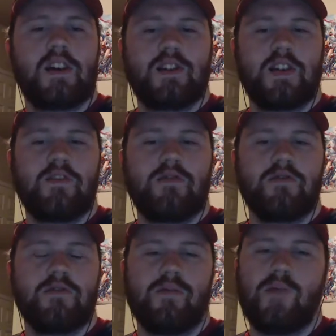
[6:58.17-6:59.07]
because they don't
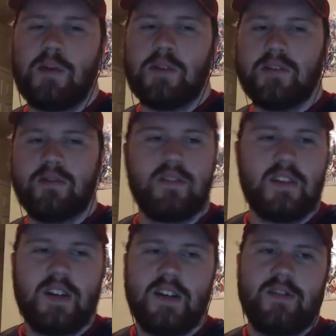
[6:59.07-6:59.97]
do the webbing
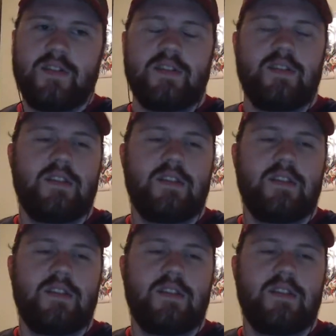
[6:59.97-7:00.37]
lines.